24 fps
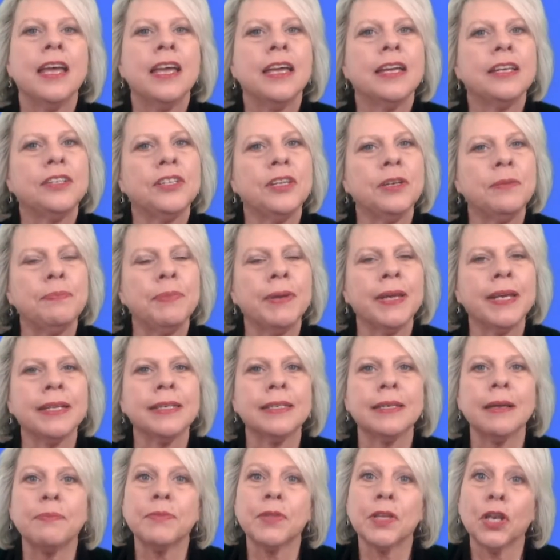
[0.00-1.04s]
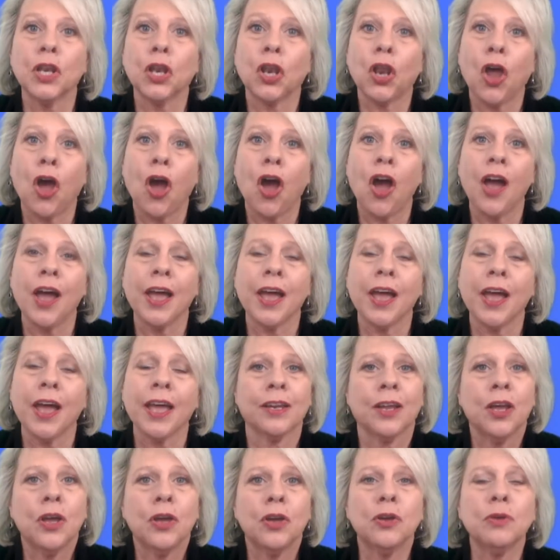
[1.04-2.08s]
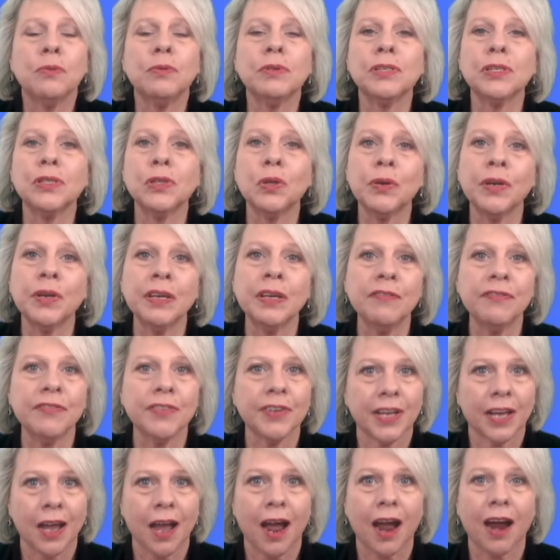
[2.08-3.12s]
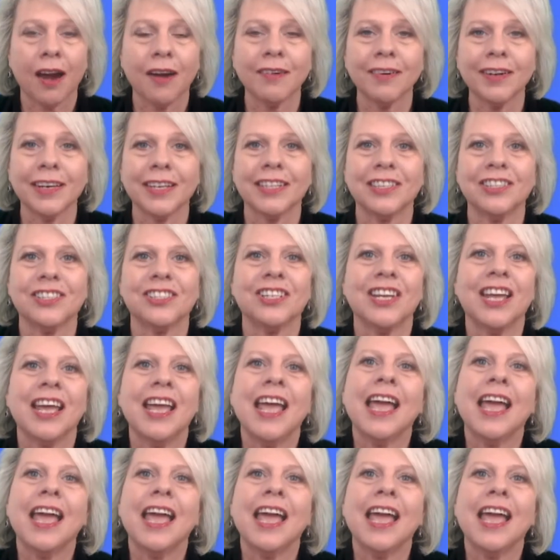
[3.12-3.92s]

She picked up the lion who was looking for courage.